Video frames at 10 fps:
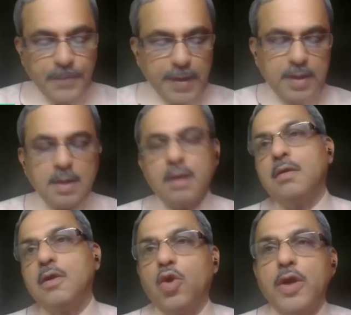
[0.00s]

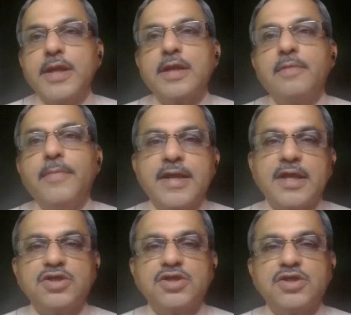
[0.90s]
lipid lowering
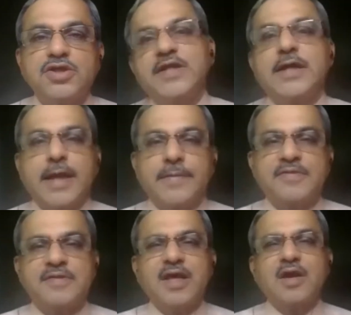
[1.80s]
medications of other
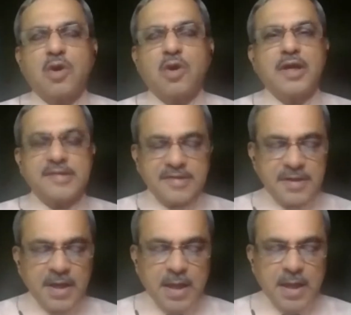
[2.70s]
types, they are called as